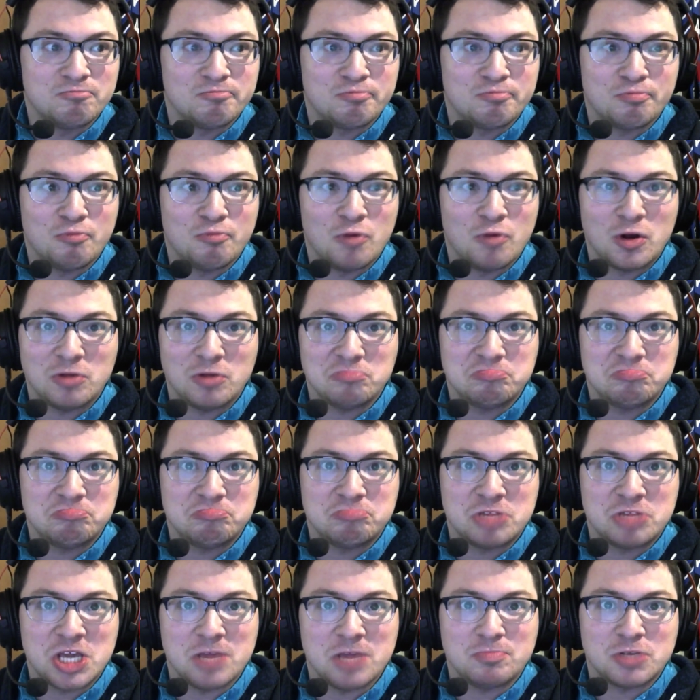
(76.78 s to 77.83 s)
we'll
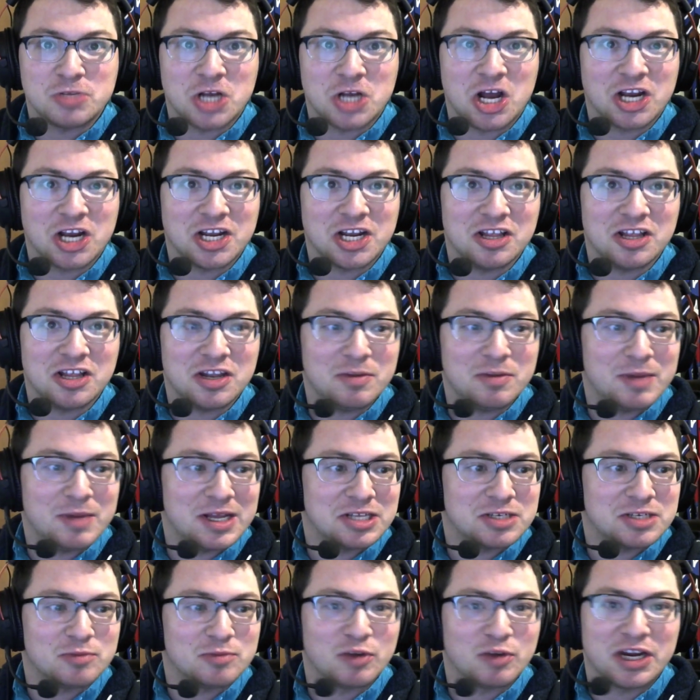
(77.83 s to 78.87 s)
keep talking a little
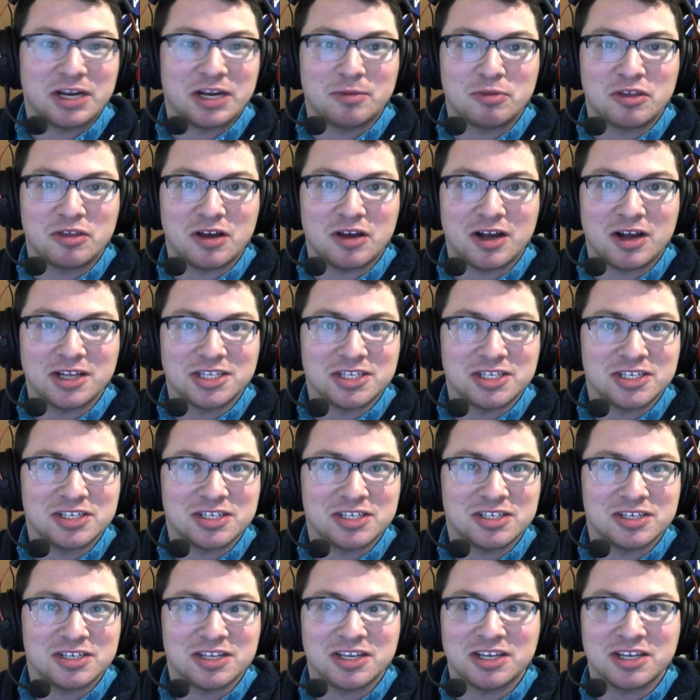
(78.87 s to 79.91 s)
bit, some random
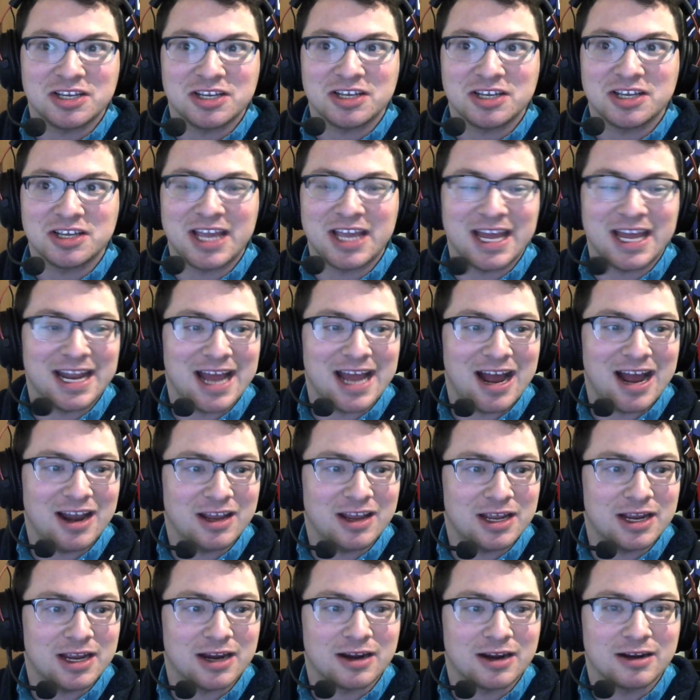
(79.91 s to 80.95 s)
thoughts. Get out of
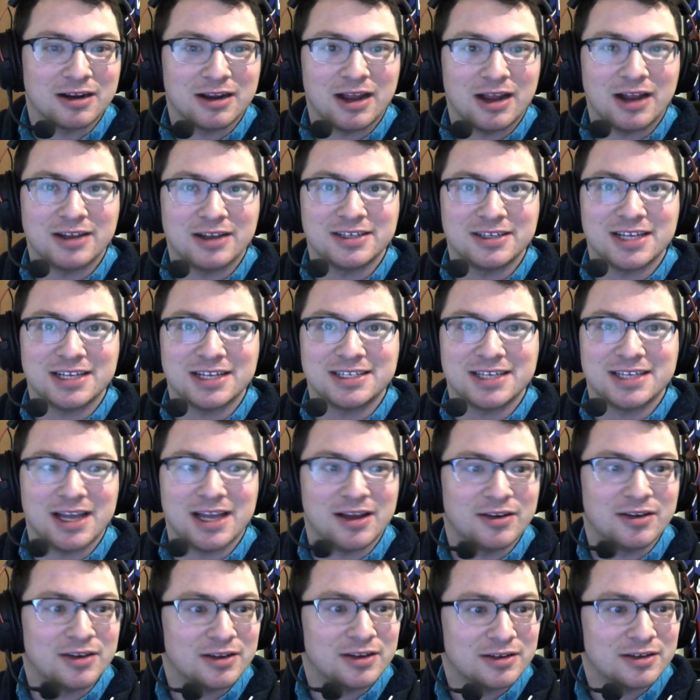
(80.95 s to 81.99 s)
here. How does that sound?